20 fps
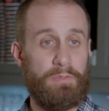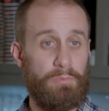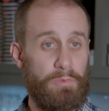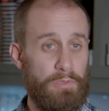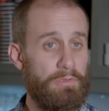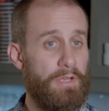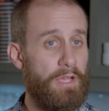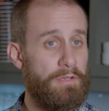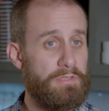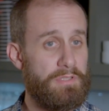it
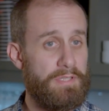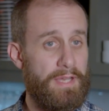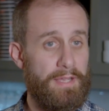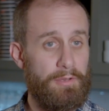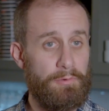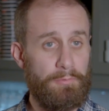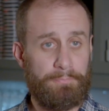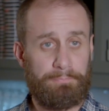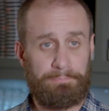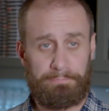will go
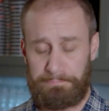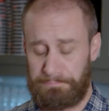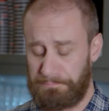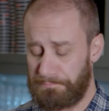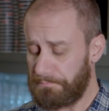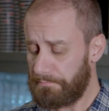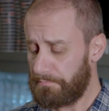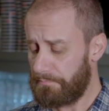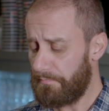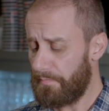stale.
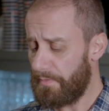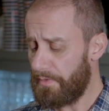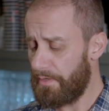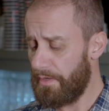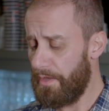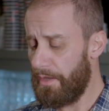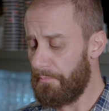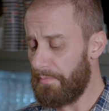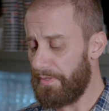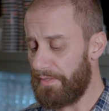
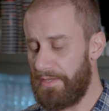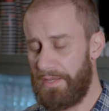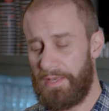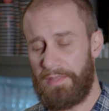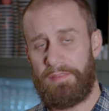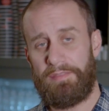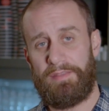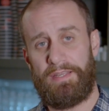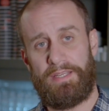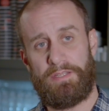The
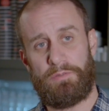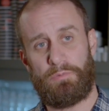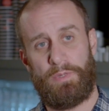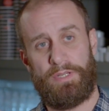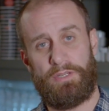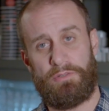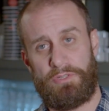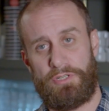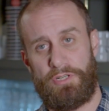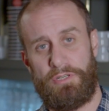other thing is,
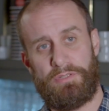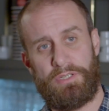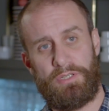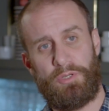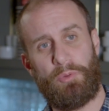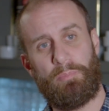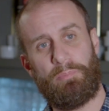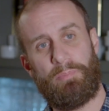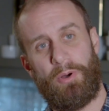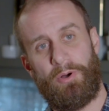when you're
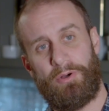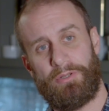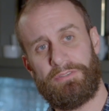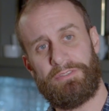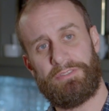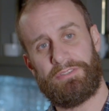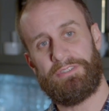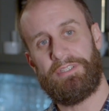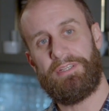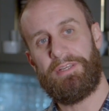choosing your
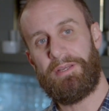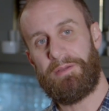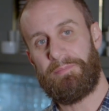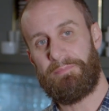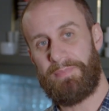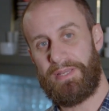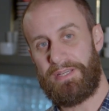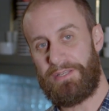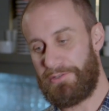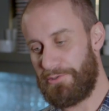pods,
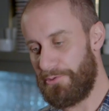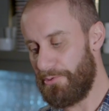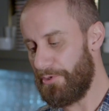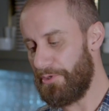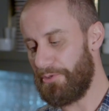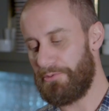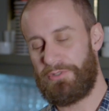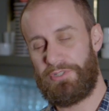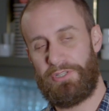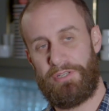make
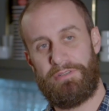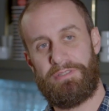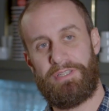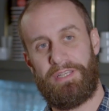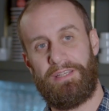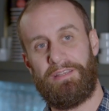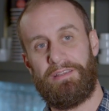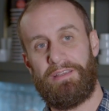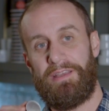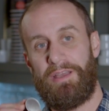sure you're
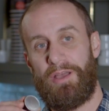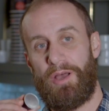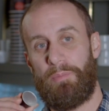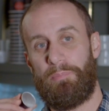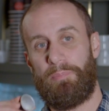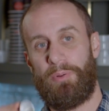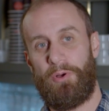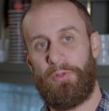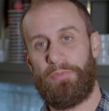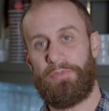choosing
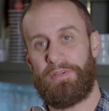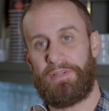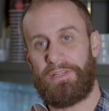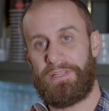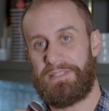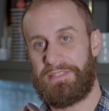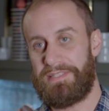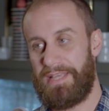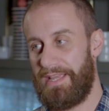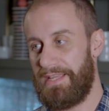a pod that
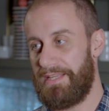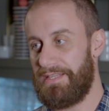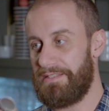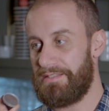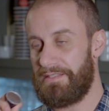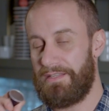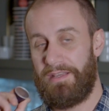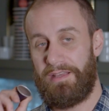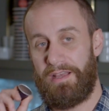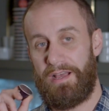
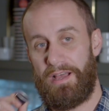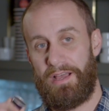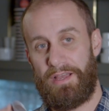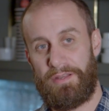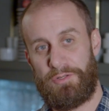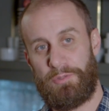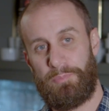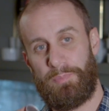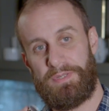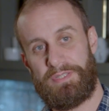contains
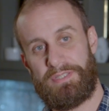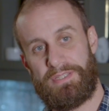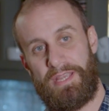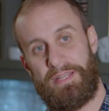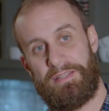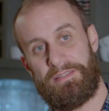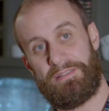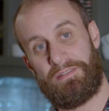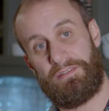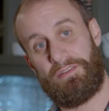
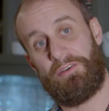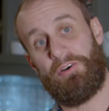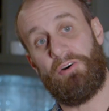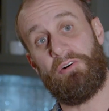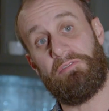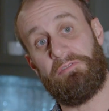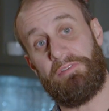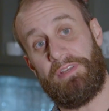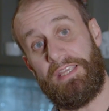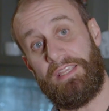100%
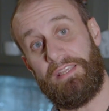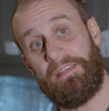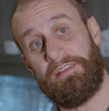coffee,